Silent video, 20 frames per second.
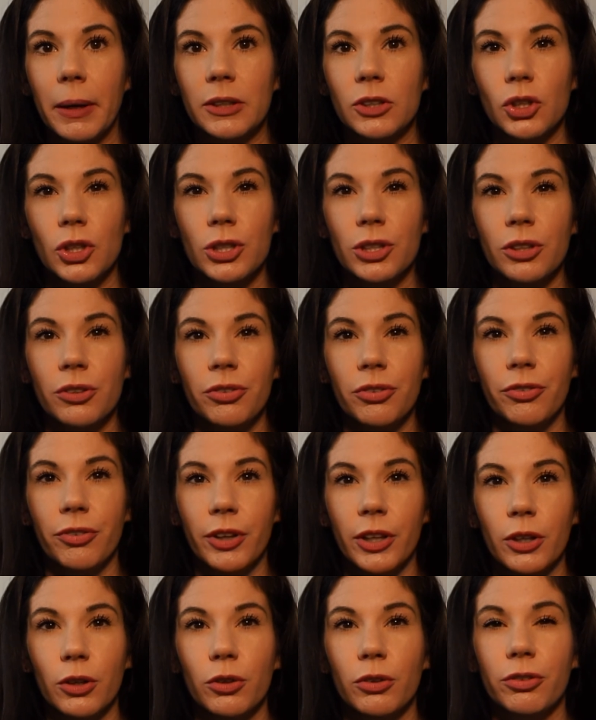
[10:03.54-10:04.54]
but just to
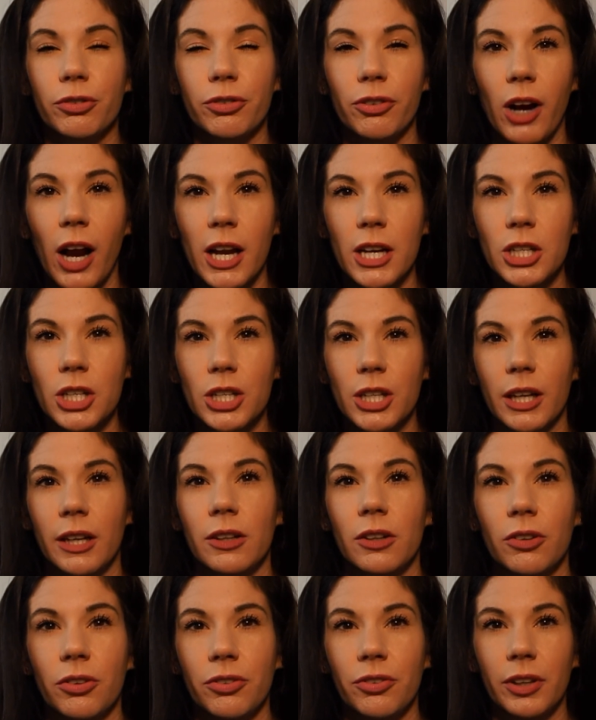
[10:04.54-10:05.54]
feel fresh
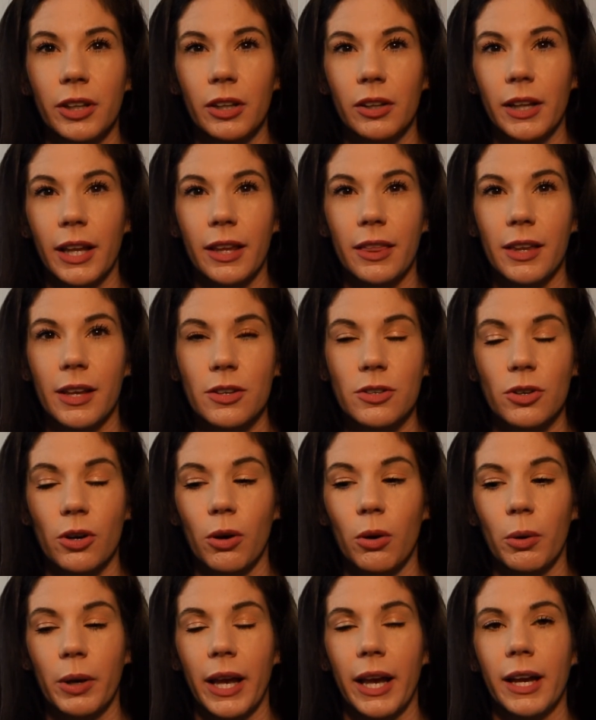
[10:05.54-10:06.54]
and to feel like things
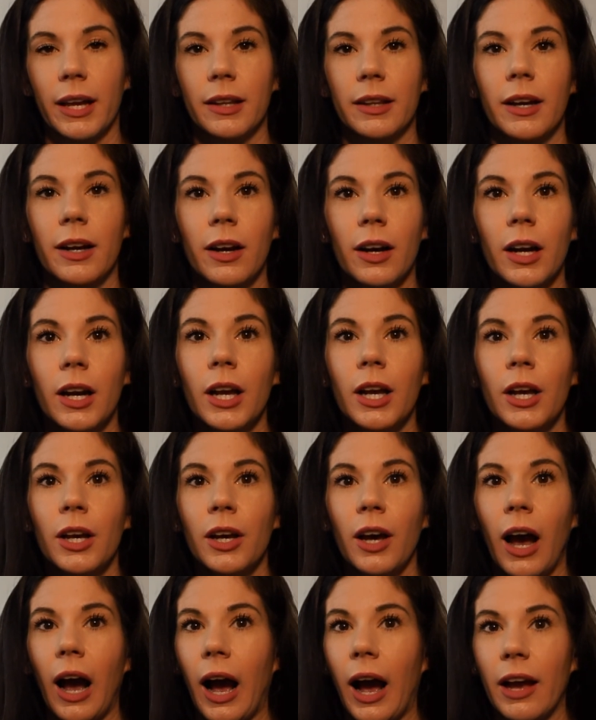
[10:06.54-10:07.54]
are okay in there,
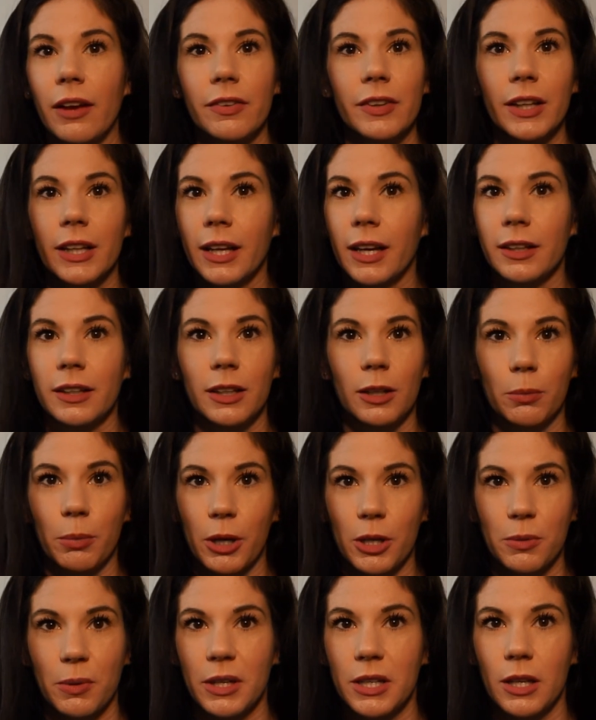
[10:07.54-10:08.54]
I feel like I need to
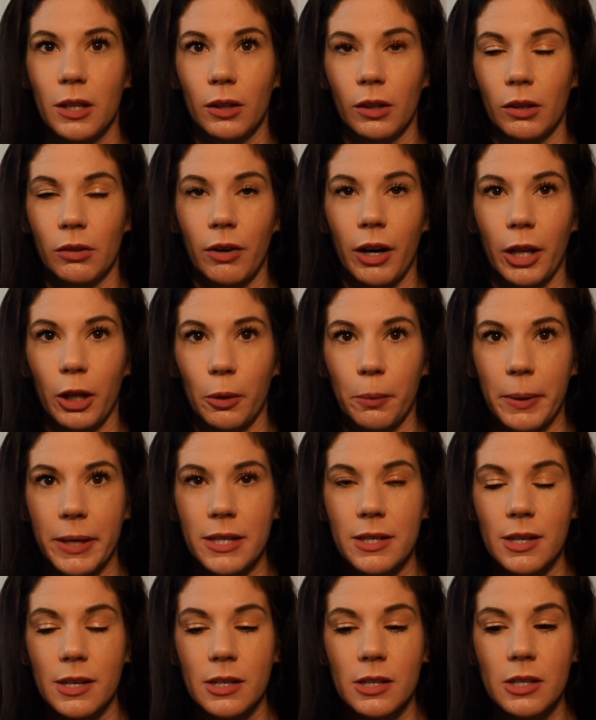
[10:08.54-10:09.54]
brush my teeth on a regular
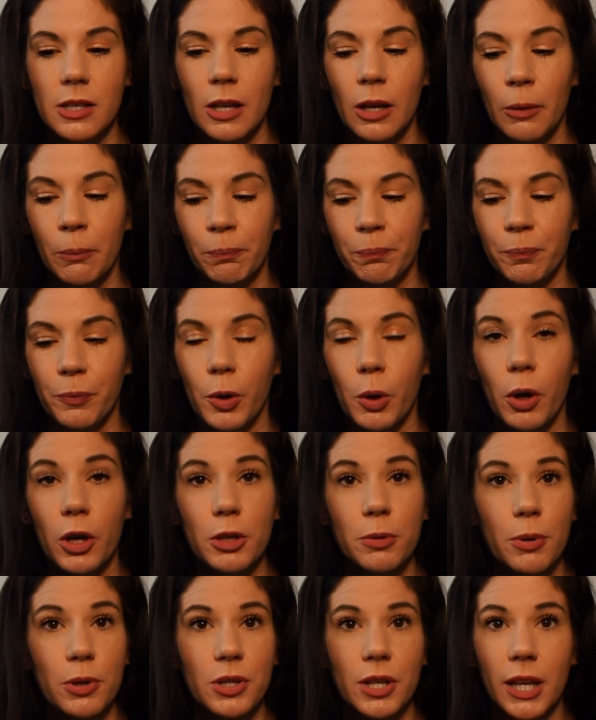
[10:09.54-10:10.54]
basis. You're
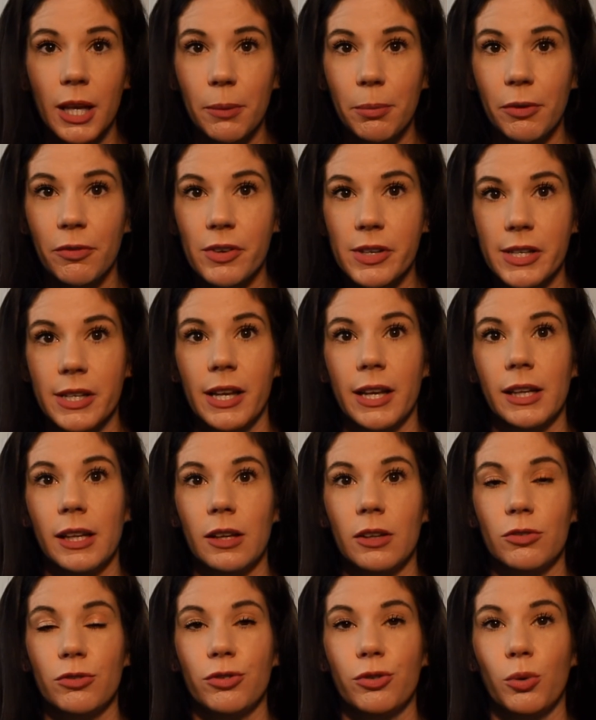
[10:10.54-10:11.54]
supposed to keep Invisalign
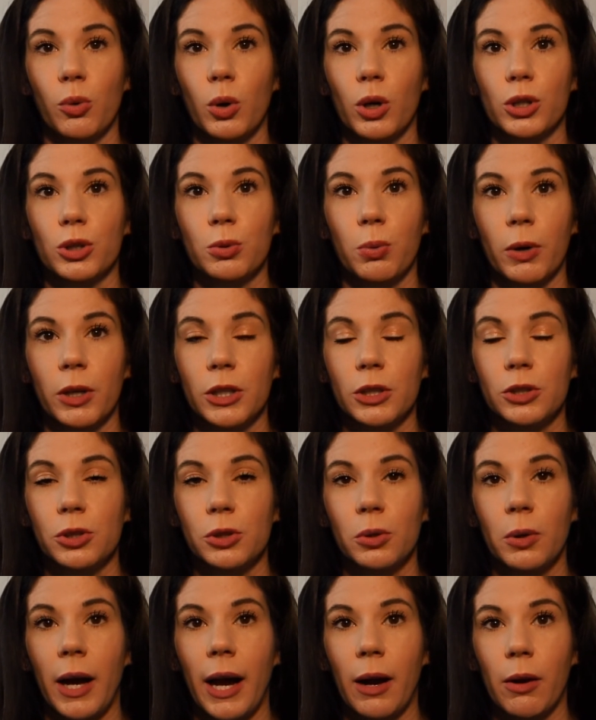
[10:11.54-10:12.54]
in for
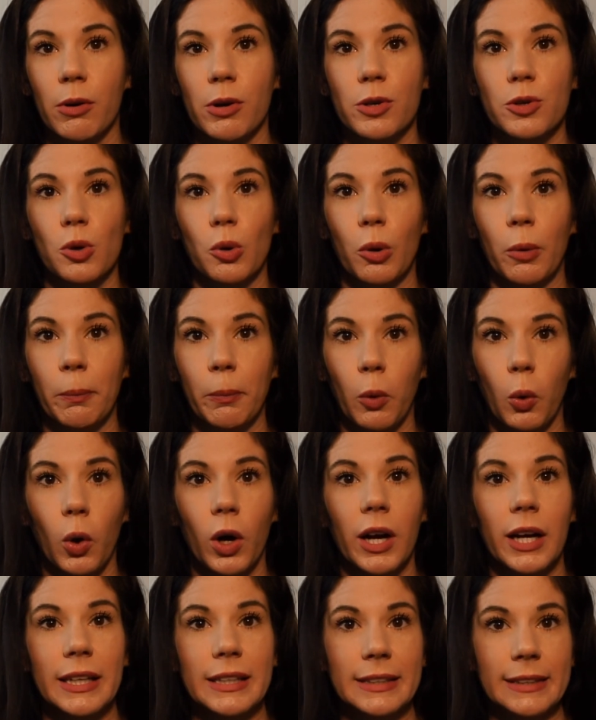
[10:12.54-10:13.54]
22 hours or
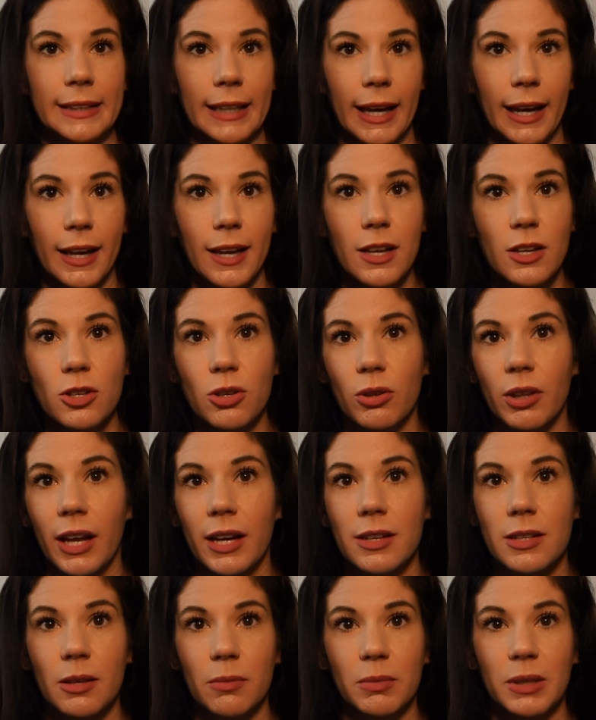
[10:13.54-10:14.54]
more a day, so
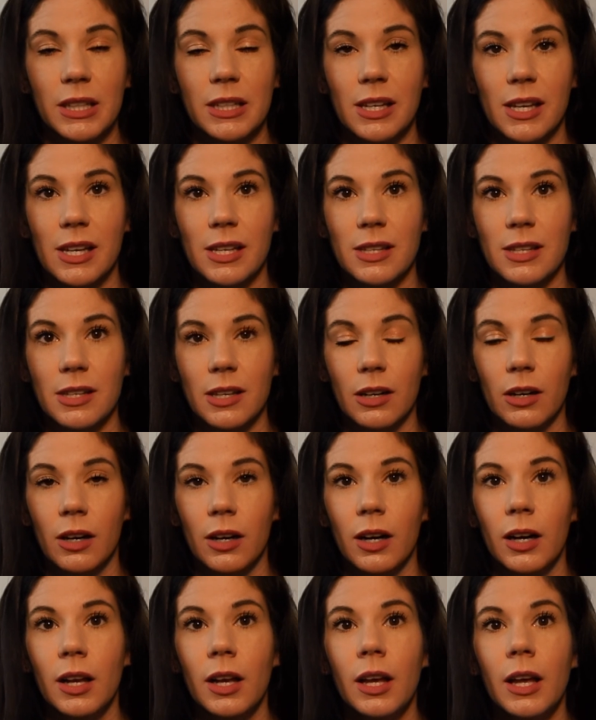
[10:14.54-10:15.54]
that is something to
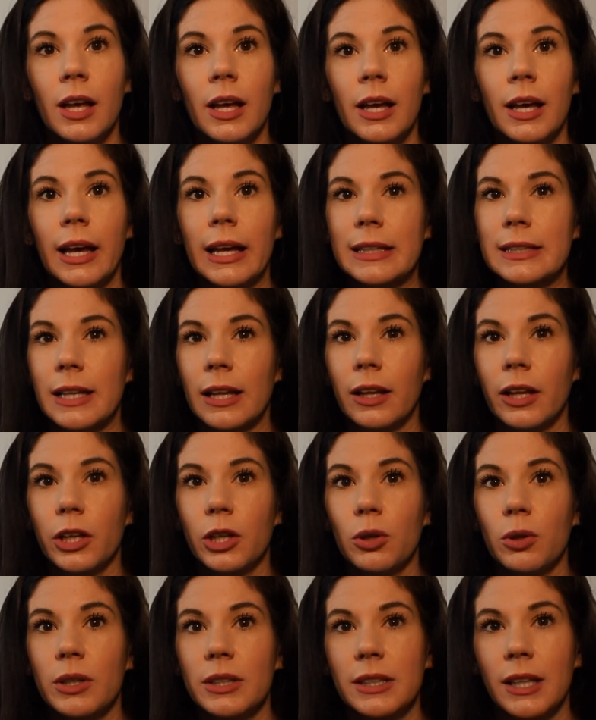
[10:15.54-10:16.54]
consider. It's not
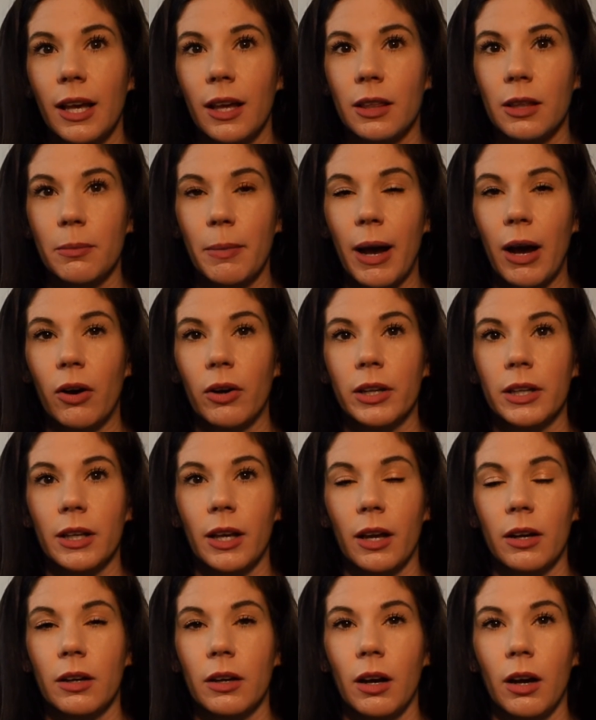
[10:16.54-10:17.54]
like you can take them out and
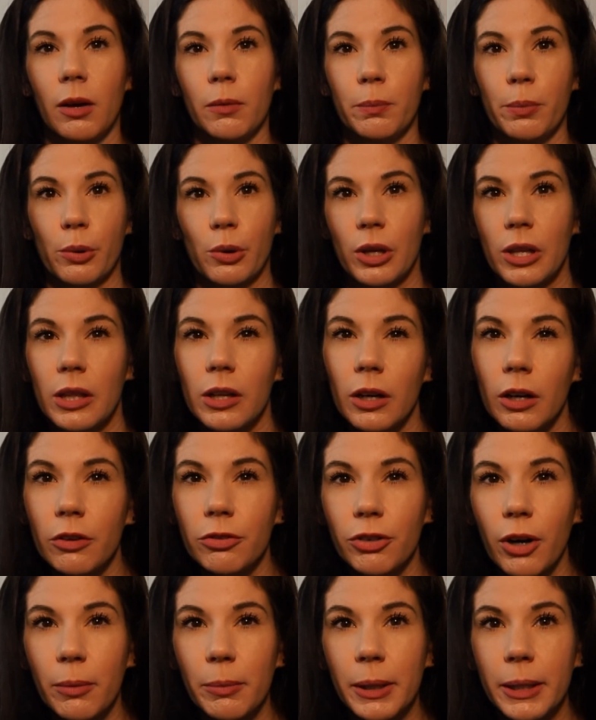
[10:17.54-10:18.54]
get a breather
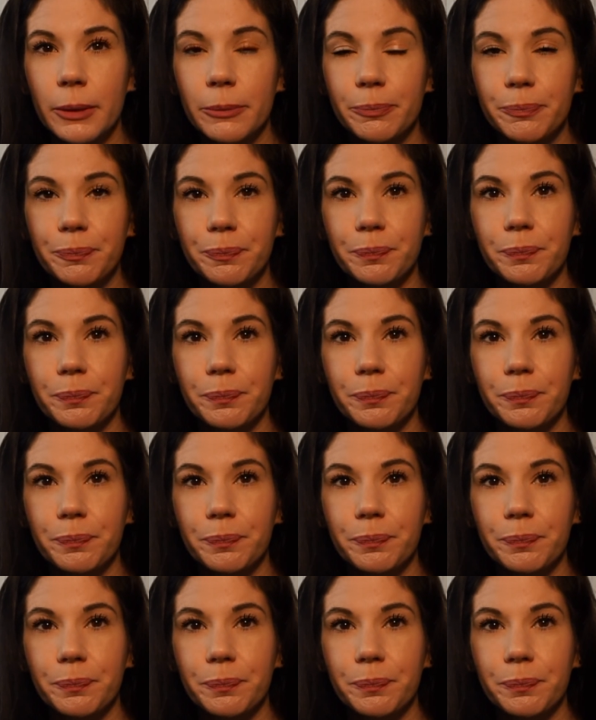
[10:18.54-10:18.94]
from it,